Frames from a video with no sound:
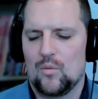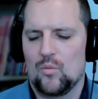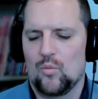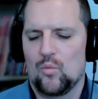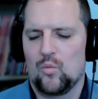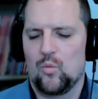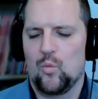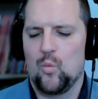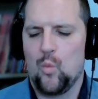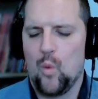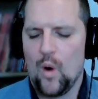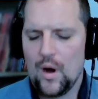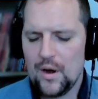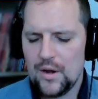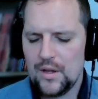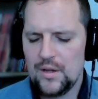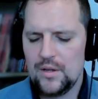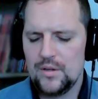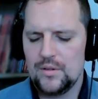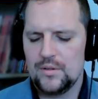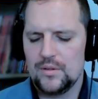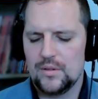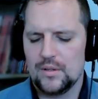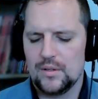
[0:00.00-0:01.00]
what are
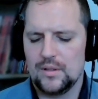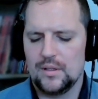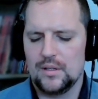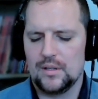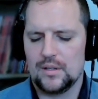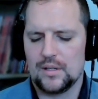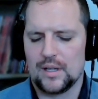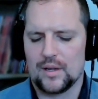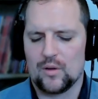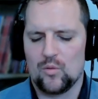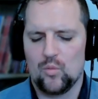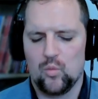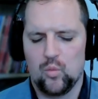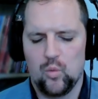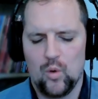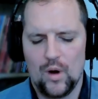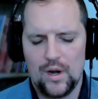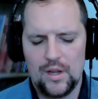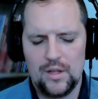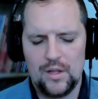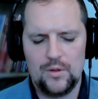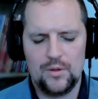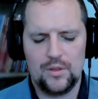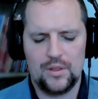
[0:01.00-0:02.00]
you like
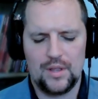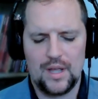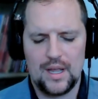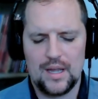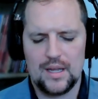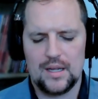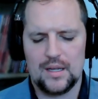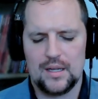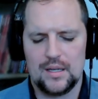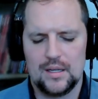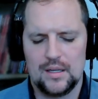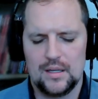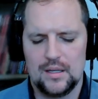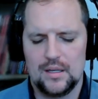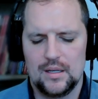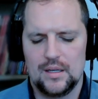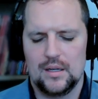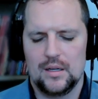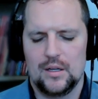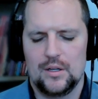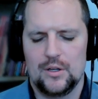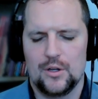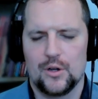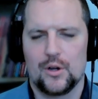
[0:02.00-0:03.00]
what do you think
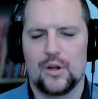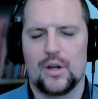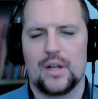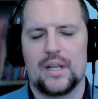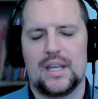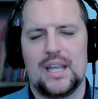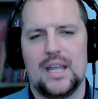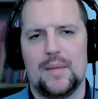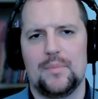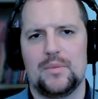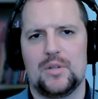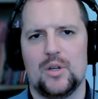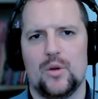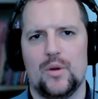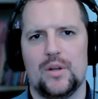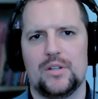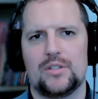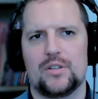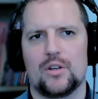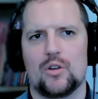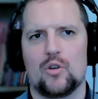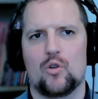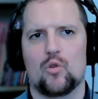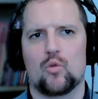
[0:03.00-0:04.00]
you're going to keep
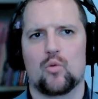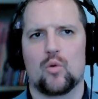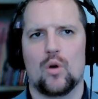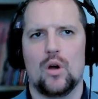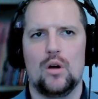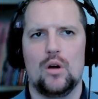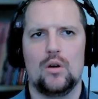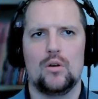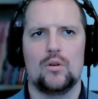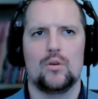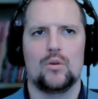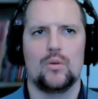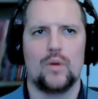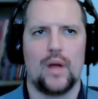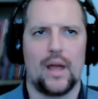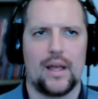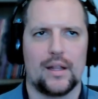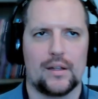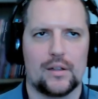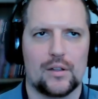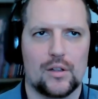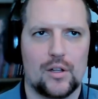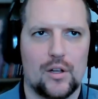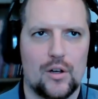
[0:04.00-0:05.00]
doing to grow
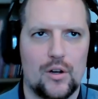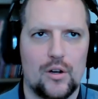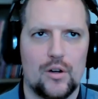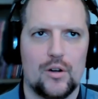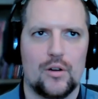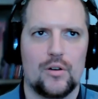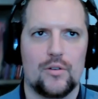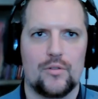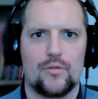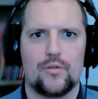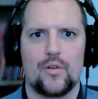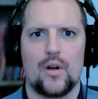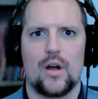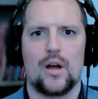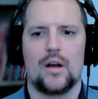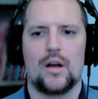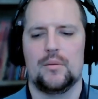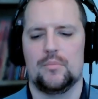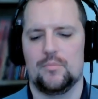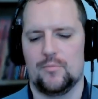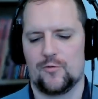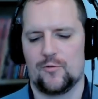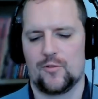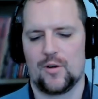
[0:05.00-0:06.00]
and learn
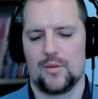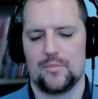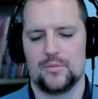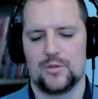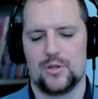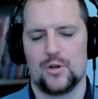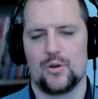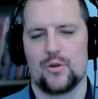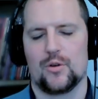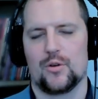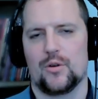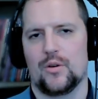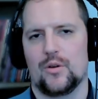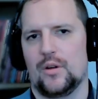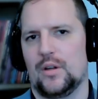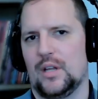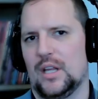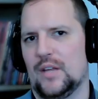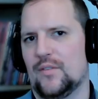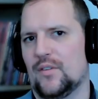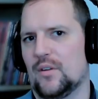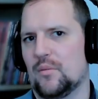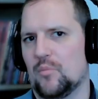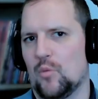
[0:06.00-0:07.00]
from from Duder
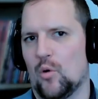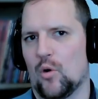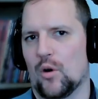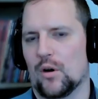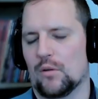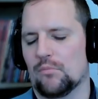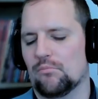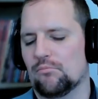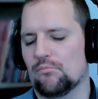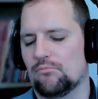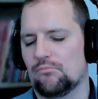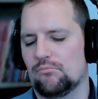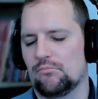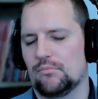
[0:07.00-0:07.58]
even more?